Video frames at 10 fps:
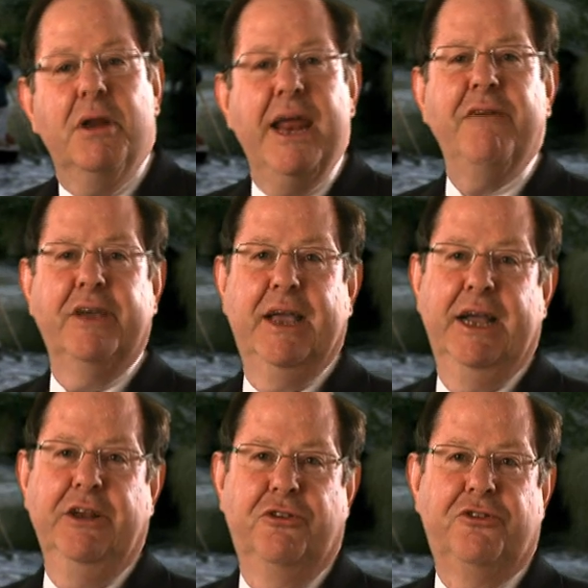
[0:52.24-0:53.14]

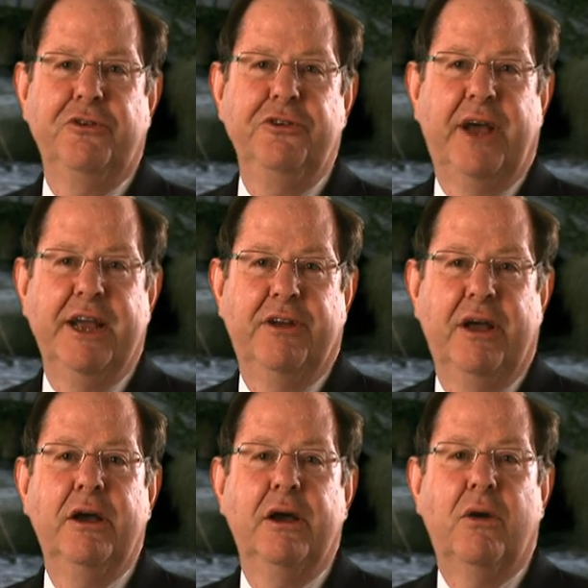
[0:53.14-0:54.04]
navigate through
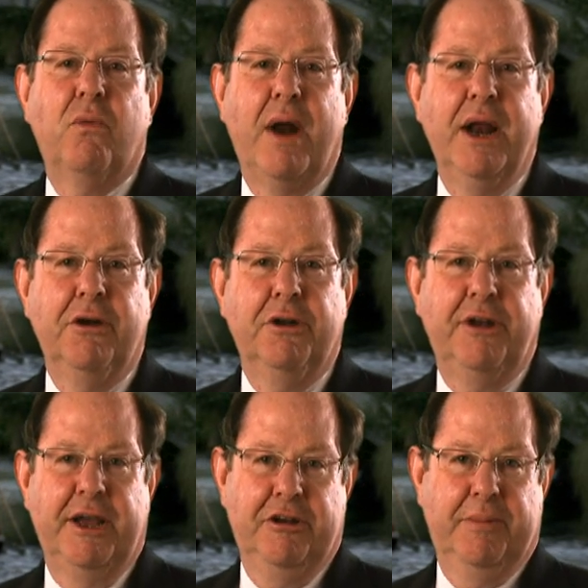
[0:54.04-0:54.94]
data running on a
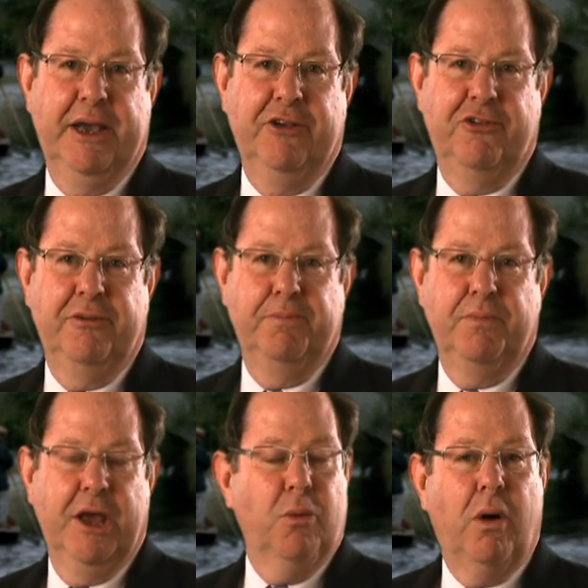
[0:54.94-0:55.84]
database.
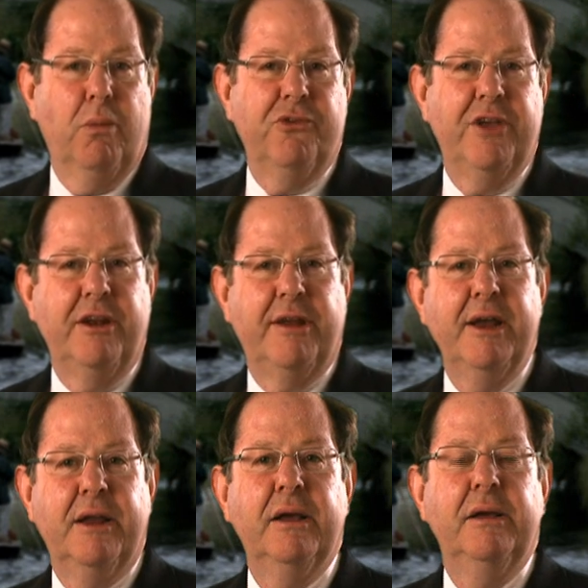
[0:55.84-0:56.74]
And what was that
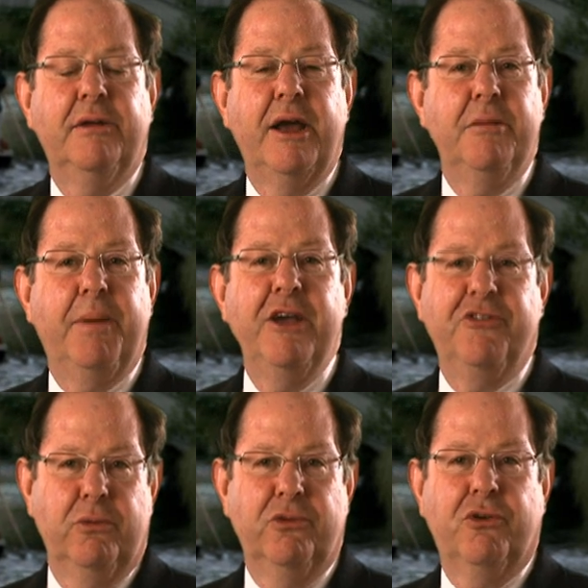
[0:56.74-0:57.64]

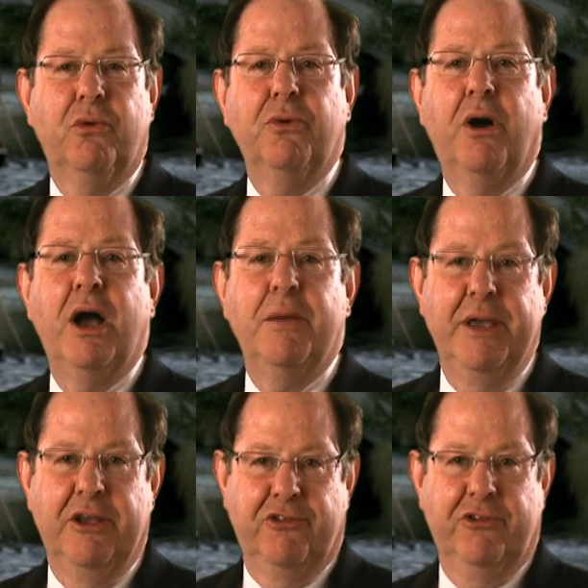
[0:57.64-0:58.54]
database? It was called
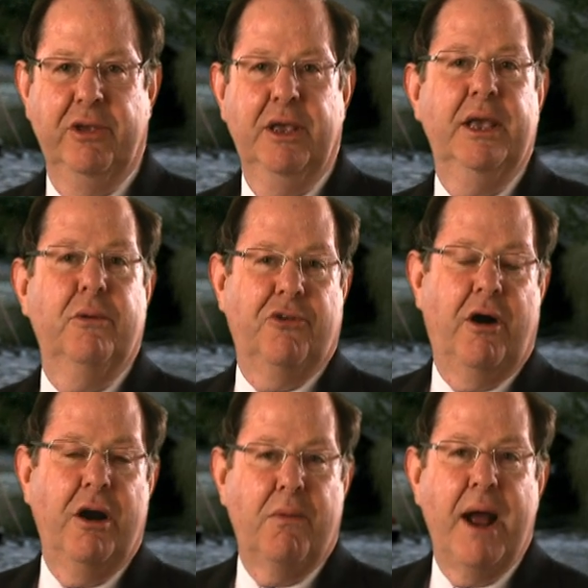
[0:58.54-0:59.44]
IMS. It was a
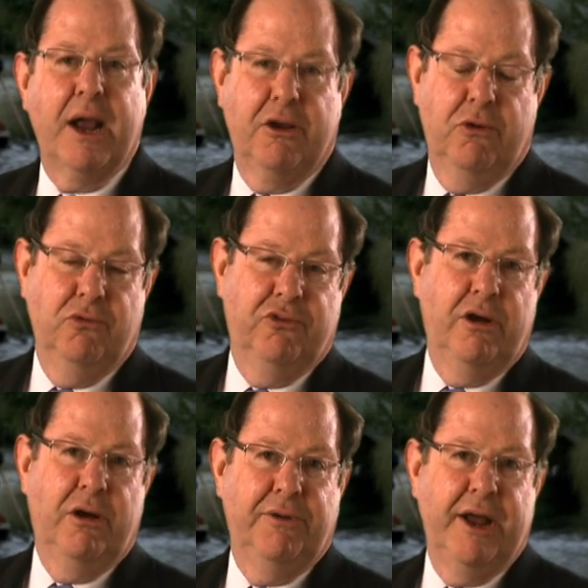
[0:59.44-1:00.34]
hierarchical
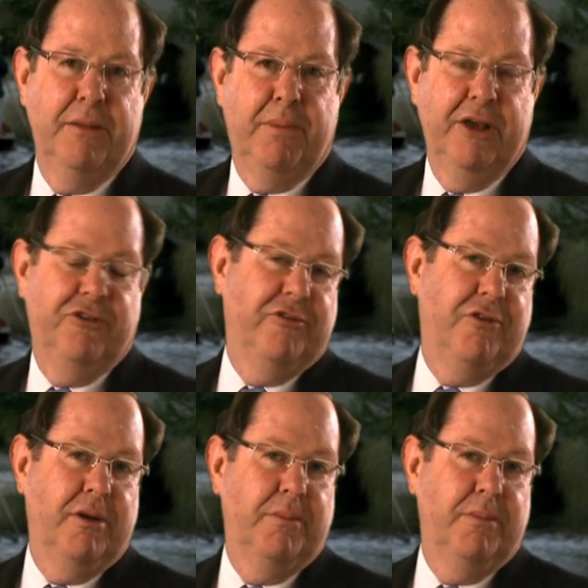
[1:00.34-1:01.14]
style database,